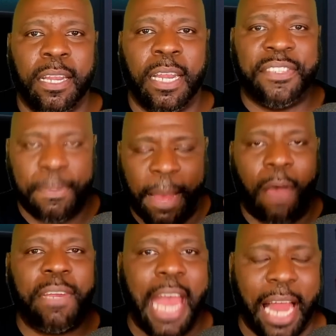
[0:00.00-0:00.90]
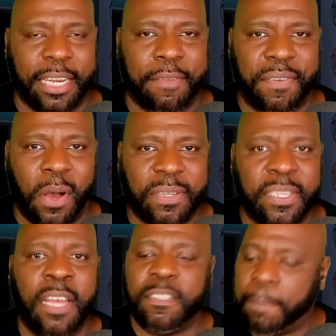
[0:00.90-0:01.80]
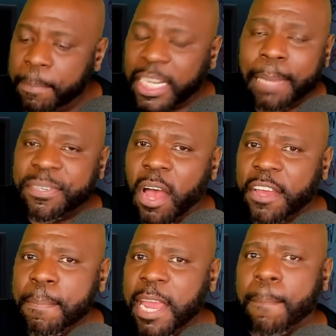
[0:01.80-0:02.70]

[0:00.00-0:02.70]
It's about reality, folks. So people keep talking to me